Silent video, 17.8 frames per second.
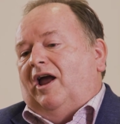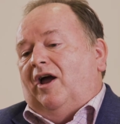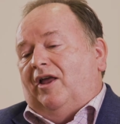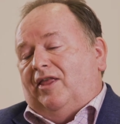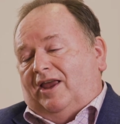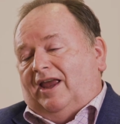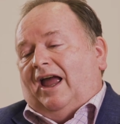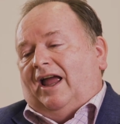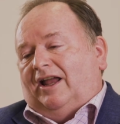I
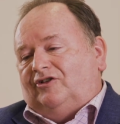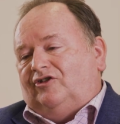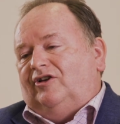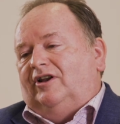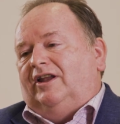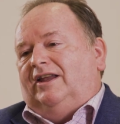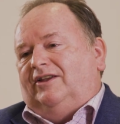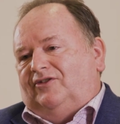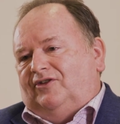think
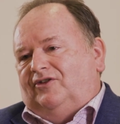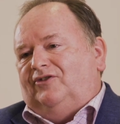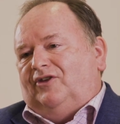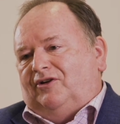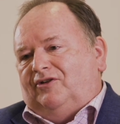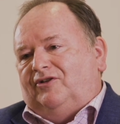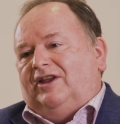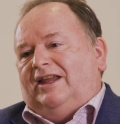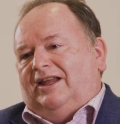actually
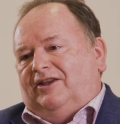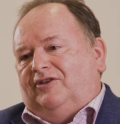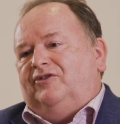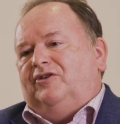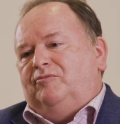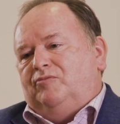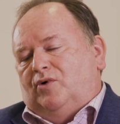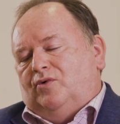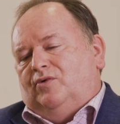sincerity is
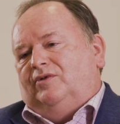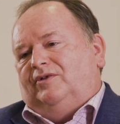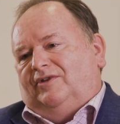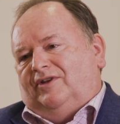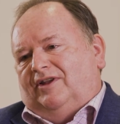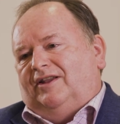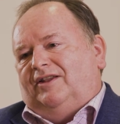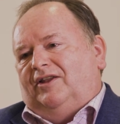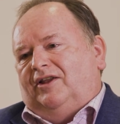important,
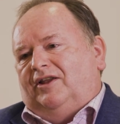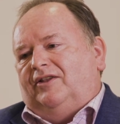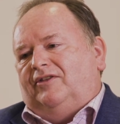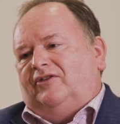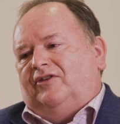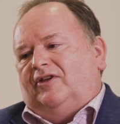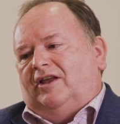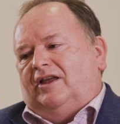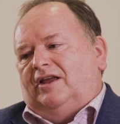and
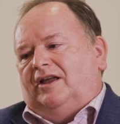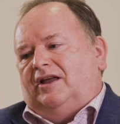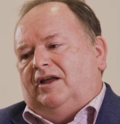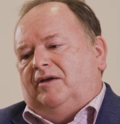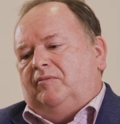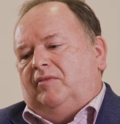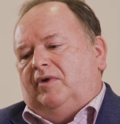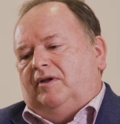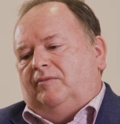
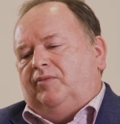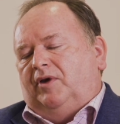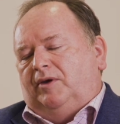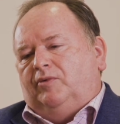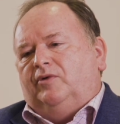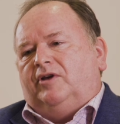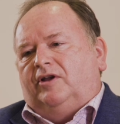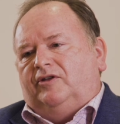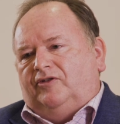that
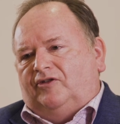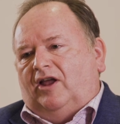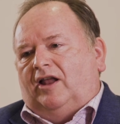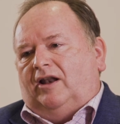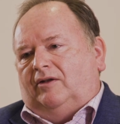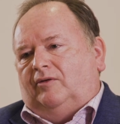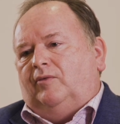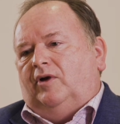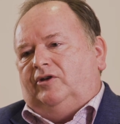people can
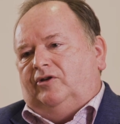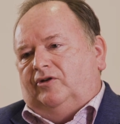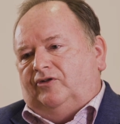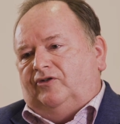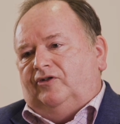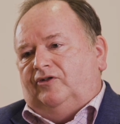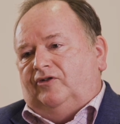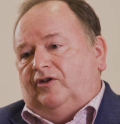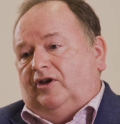tell when you're
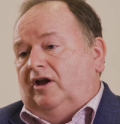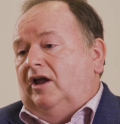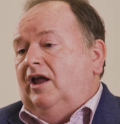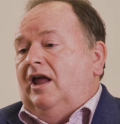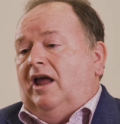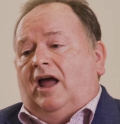sincere.